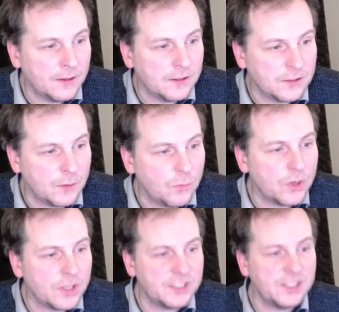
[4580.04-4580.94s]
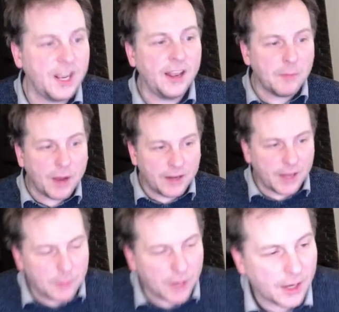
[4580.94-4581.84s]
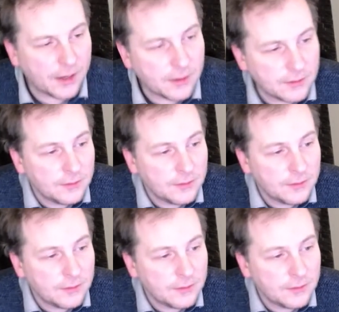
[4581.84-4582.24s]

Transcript: Someone is yelling my name again.